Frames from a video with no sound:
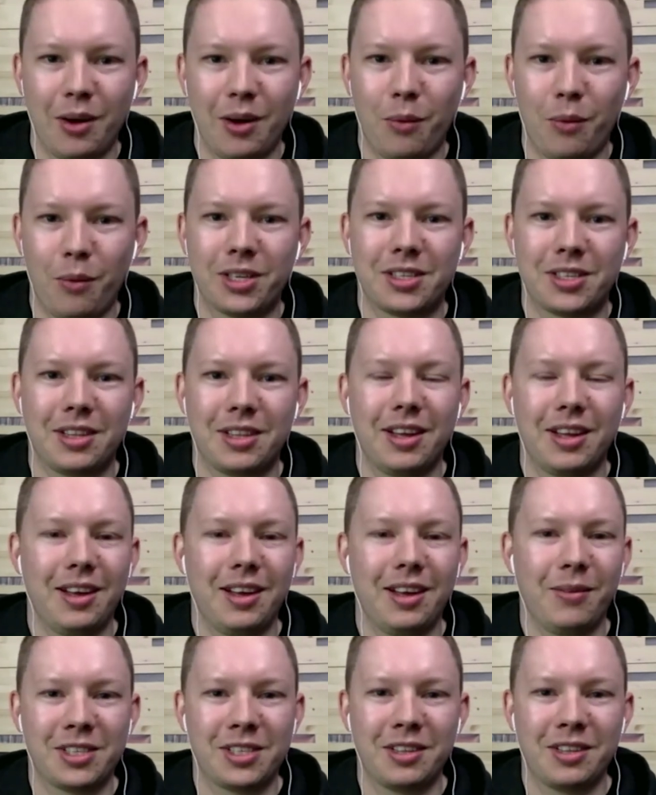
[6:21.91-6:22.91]
what's
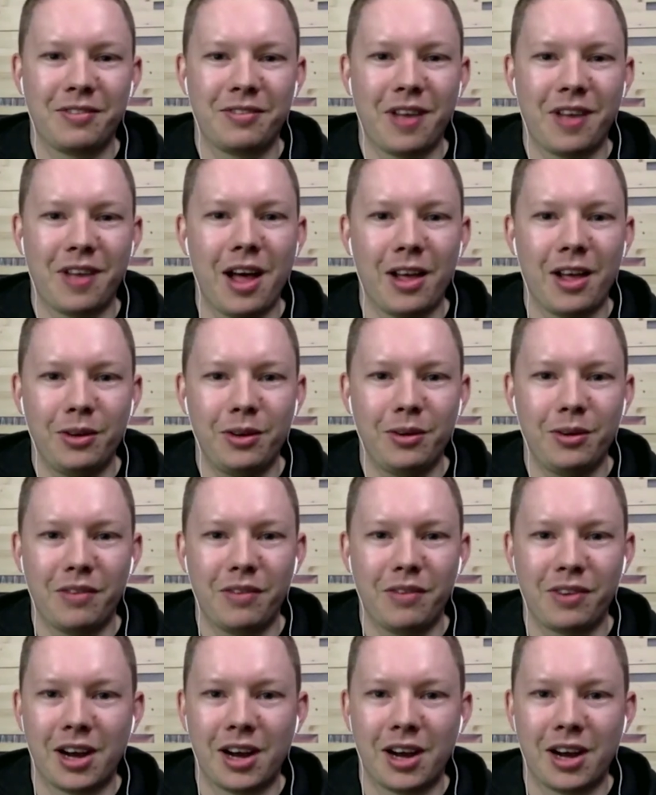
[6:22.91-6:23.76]
the what's the value of